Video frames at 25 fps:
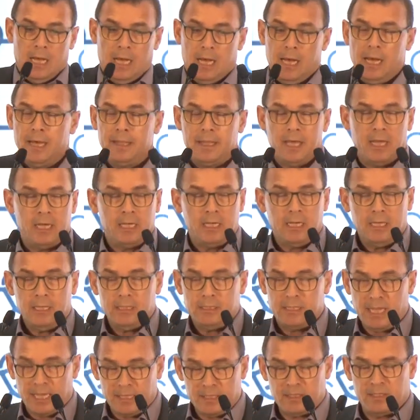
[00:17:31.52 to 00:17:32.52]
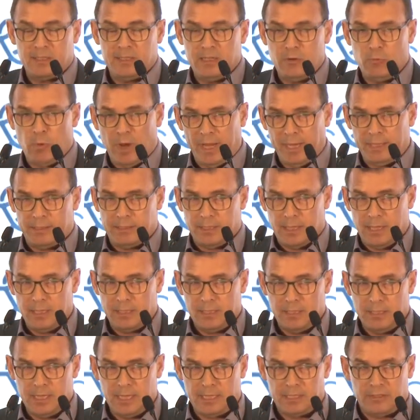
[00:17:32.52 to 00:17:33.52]
And then density weight is
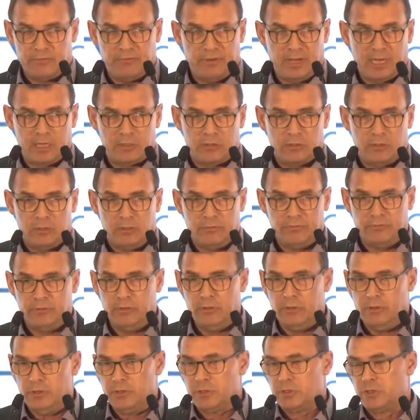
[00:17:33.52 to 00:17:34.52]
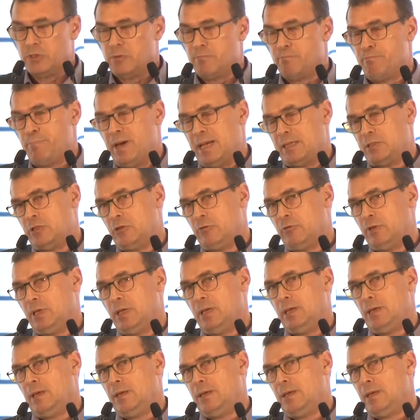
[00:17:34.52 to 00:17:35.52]
the next factor. Of course, a
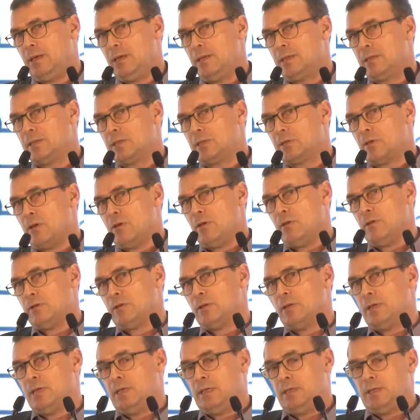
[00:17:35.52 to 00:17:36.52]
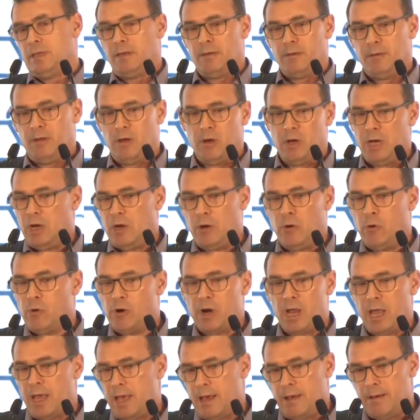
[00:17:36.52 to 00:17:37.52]
battery is, uh,
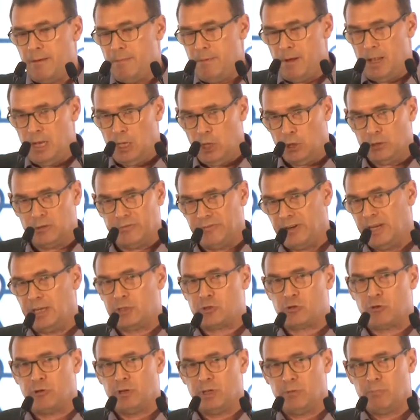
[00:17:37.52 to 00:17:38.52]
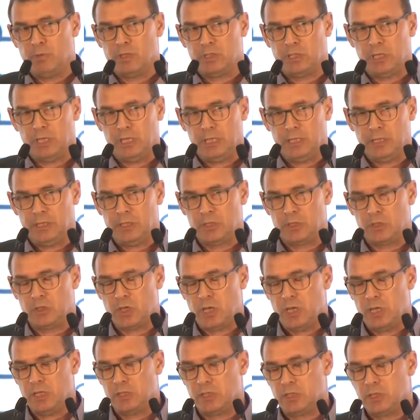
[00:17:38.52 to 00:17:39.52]
or a lot of electronic material is,
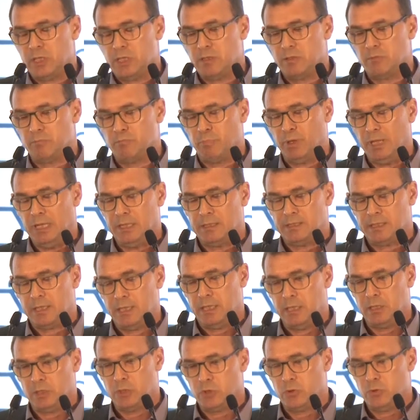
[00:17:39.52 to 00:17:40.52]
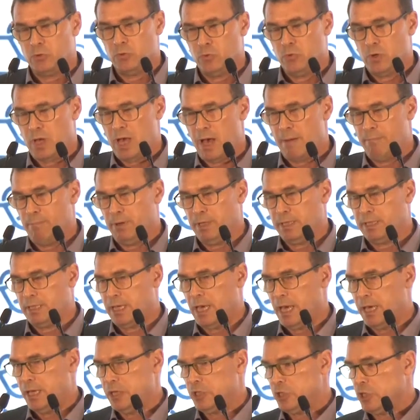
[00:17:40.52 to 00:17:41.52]
is, is built into
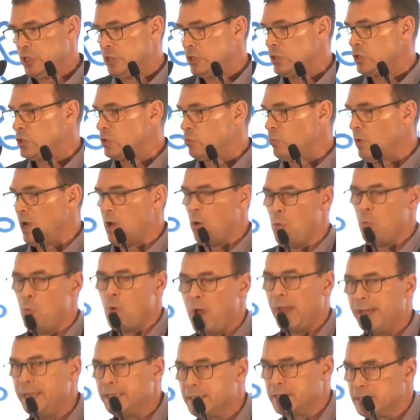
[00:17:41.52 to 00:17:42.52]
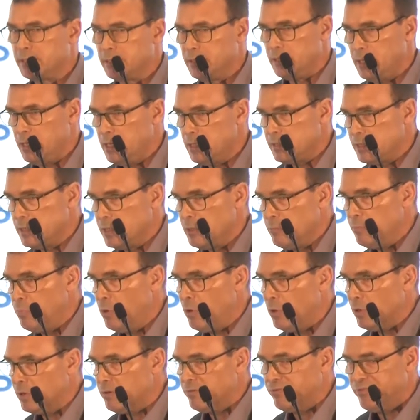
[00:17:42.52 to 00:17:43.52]
applications where weight is an
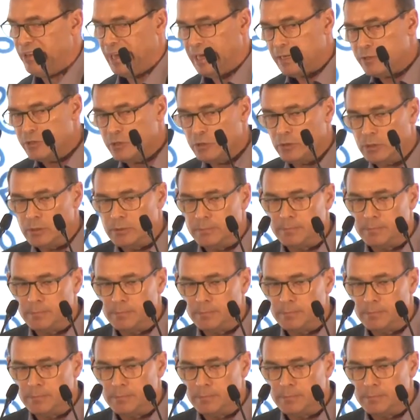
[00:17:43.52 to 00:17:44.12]
important factor.